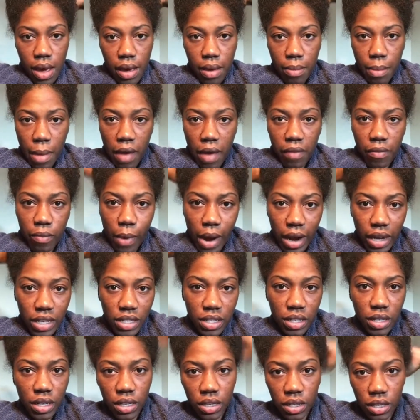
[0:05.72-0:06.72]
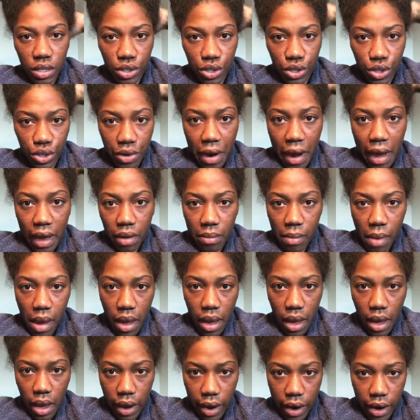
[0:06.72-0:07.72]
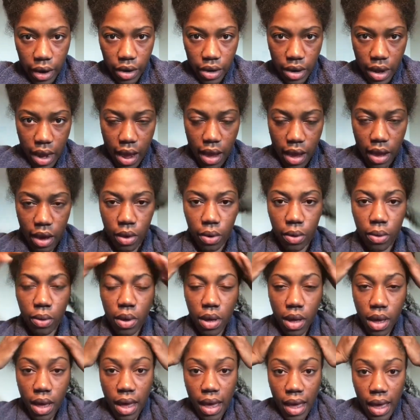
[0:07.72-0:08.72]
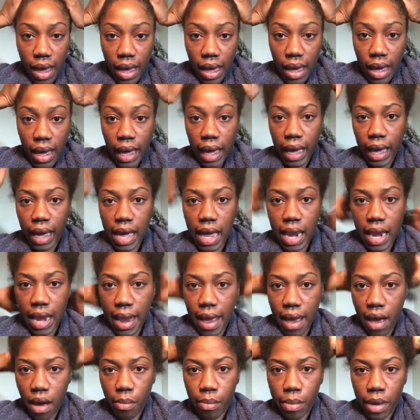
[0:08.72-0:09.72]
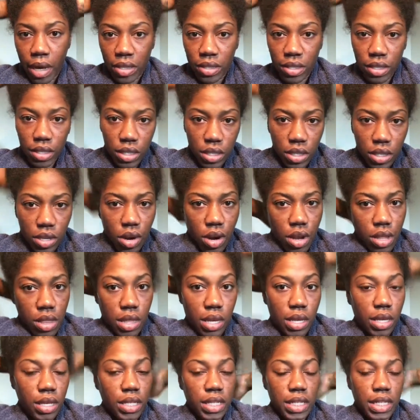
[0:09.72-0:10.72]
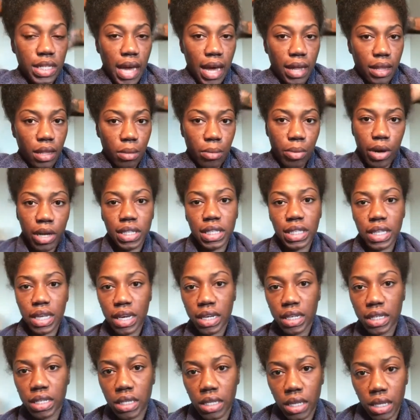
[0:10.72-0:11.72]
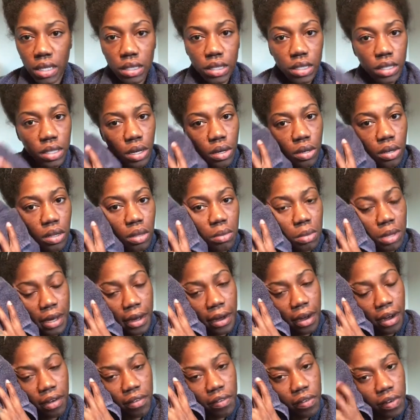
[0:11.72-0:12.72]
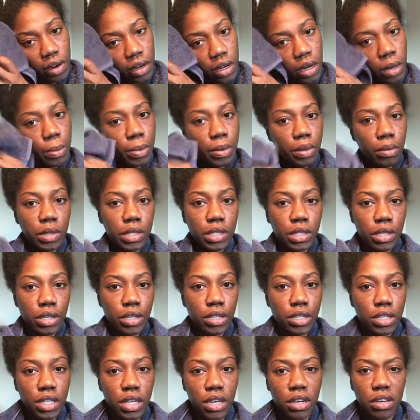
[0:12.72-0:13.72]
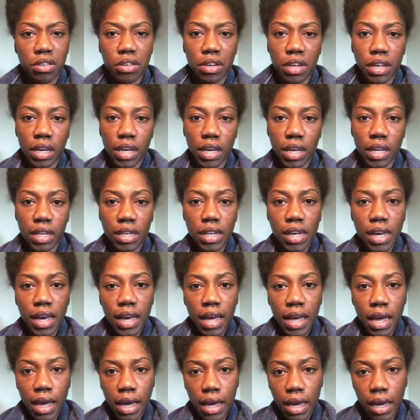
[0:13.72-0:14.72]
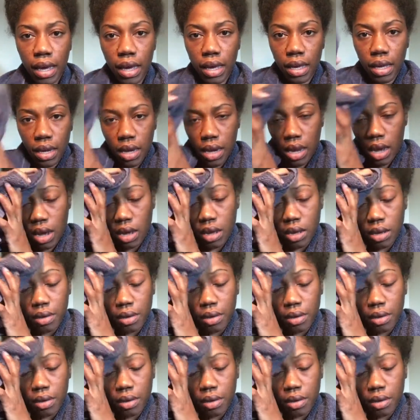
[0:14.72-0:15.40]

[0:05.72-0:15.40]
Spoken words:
I've washed the conditioner out of my hair now, and now I'm about to start the styling process. And so let me go over a couple of materials that you need, and